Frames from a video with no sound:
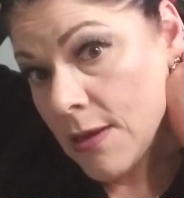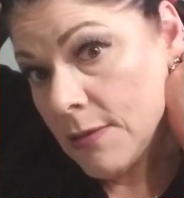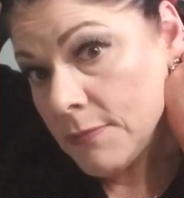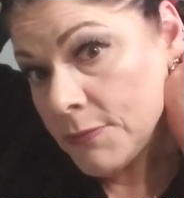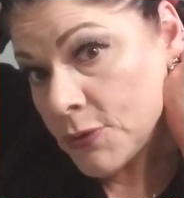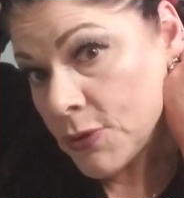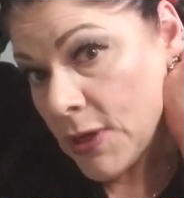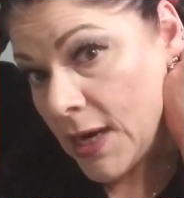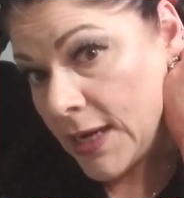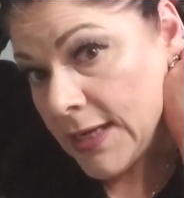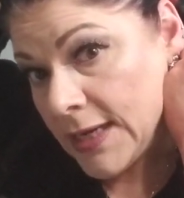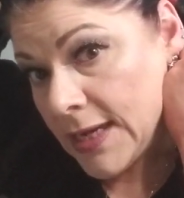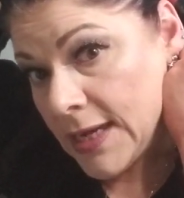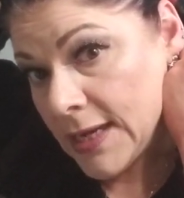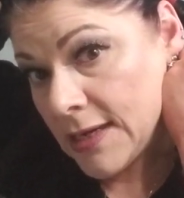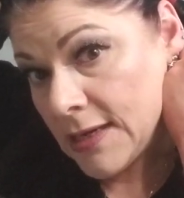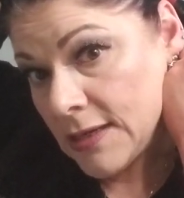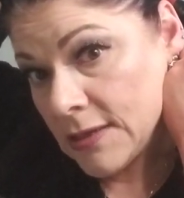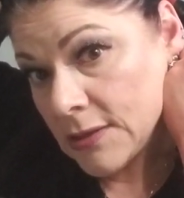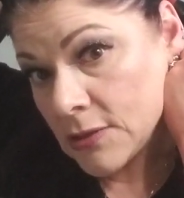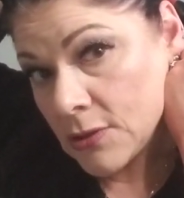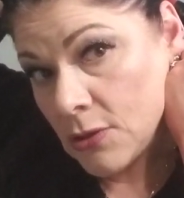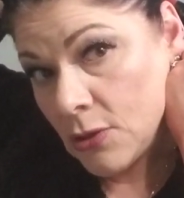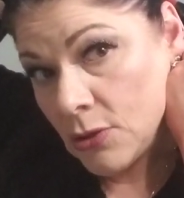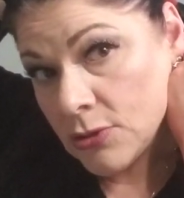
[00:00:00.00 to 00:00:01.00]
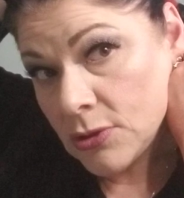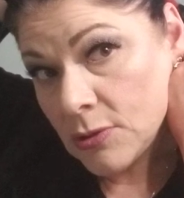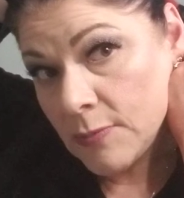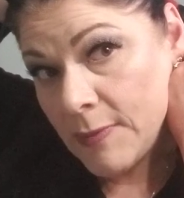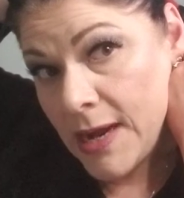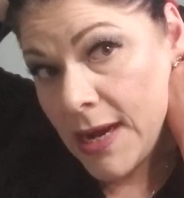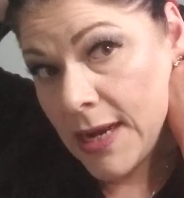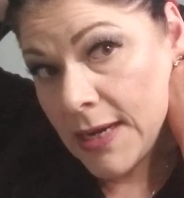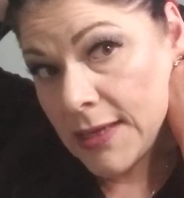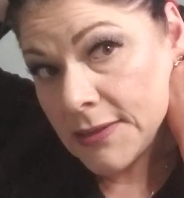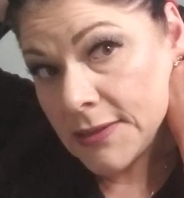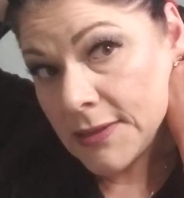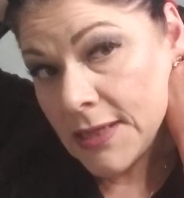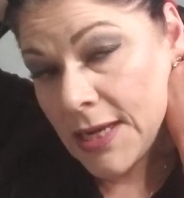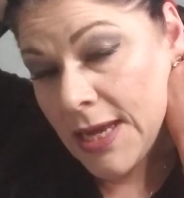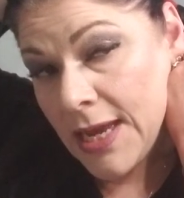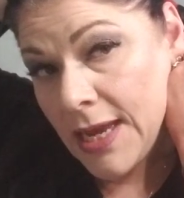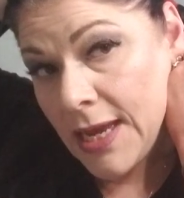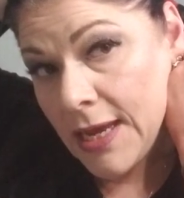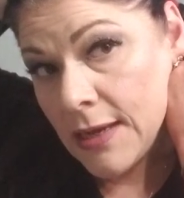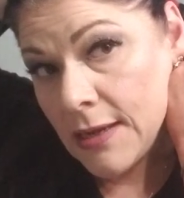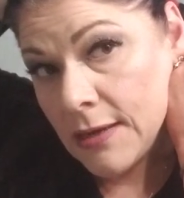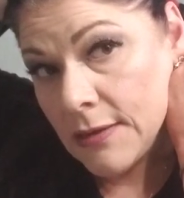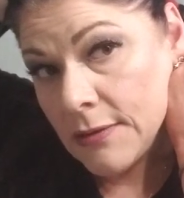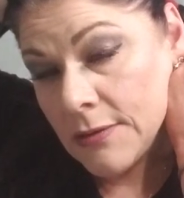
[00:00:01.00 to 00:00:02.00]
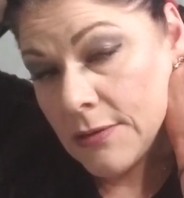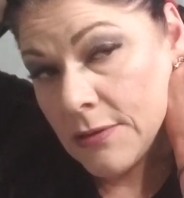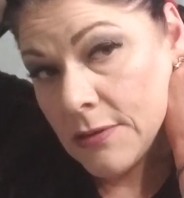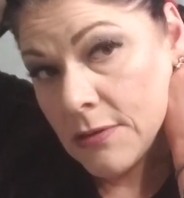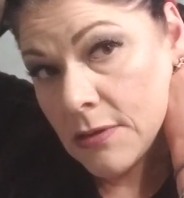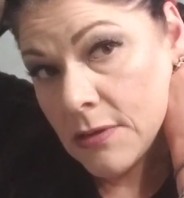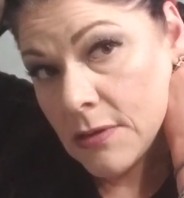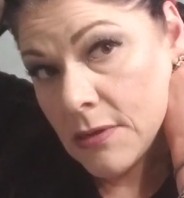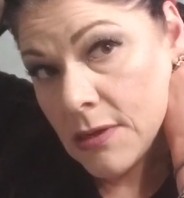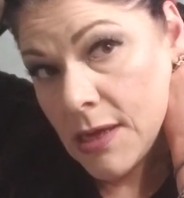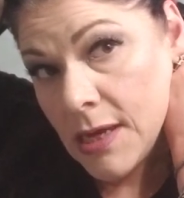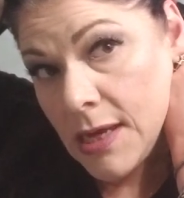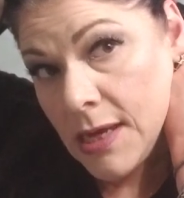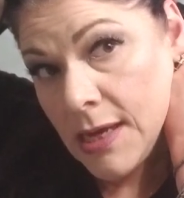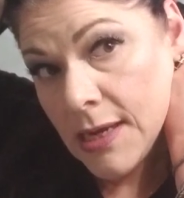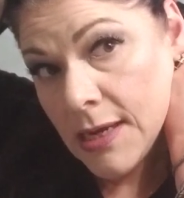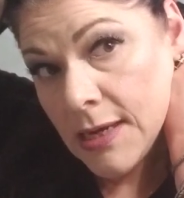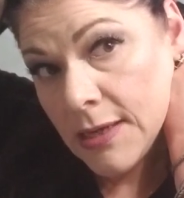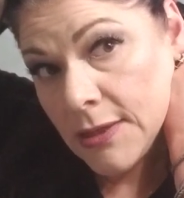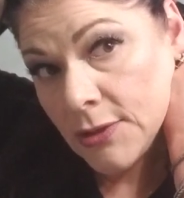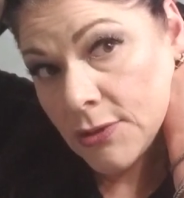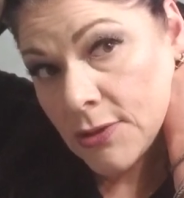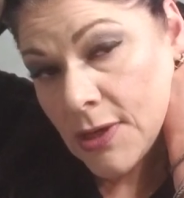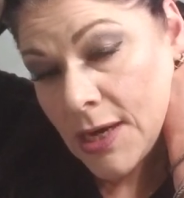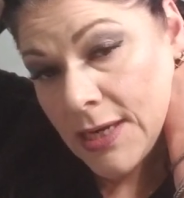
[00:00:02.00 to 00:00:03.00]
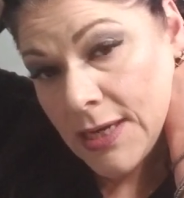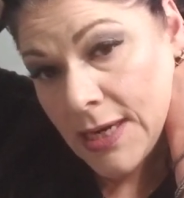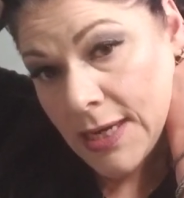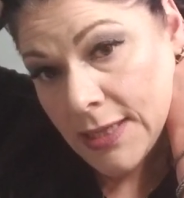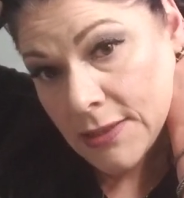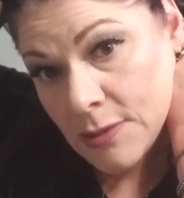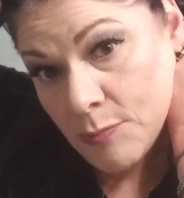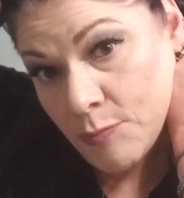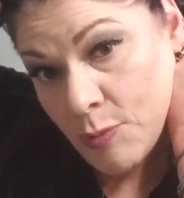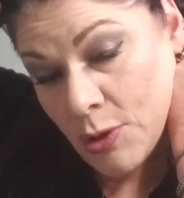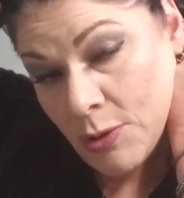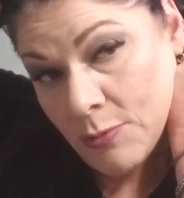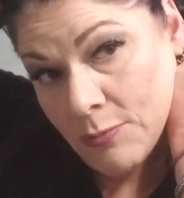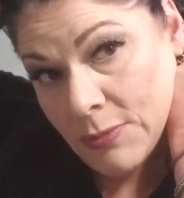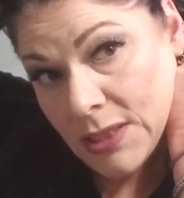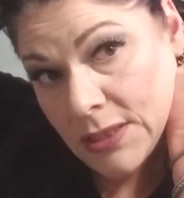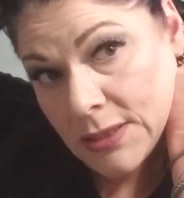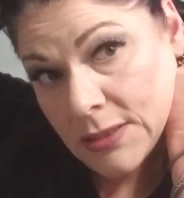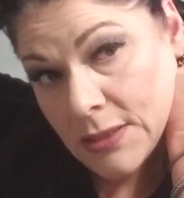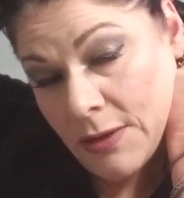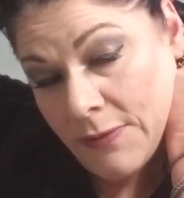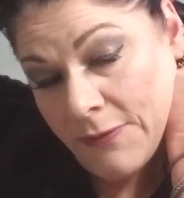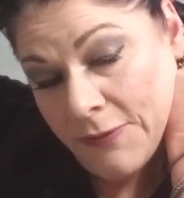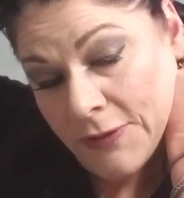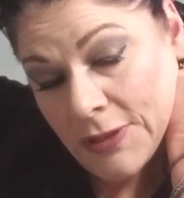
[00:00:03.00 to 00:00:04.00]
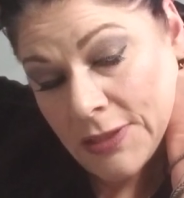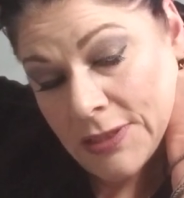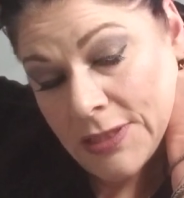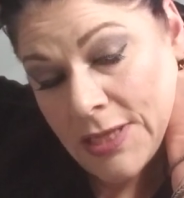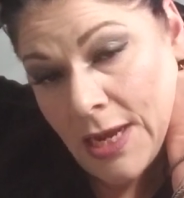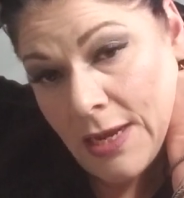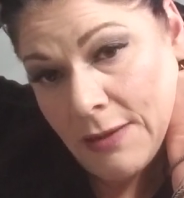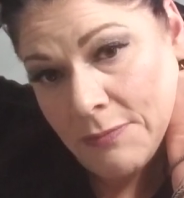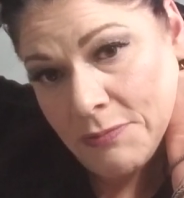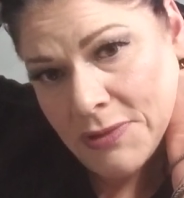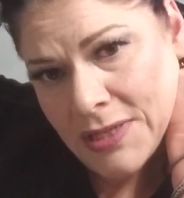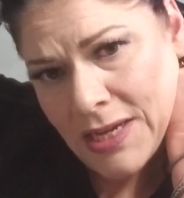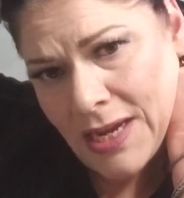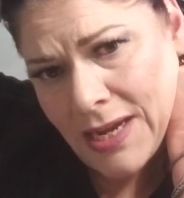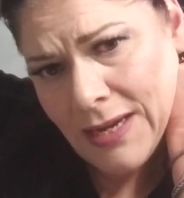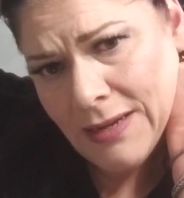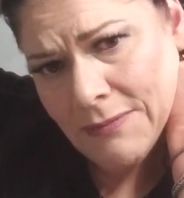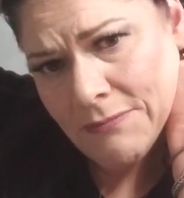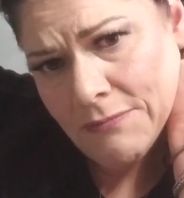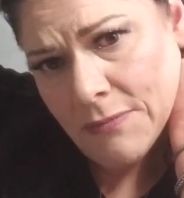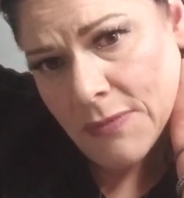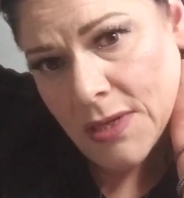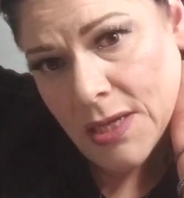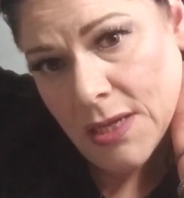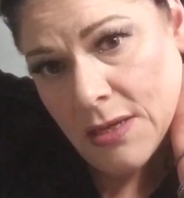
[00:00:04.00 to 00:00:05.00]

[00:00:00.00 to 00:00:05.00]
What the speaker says: Try to get it as close to my head as I can and try not to burn myself at the same time,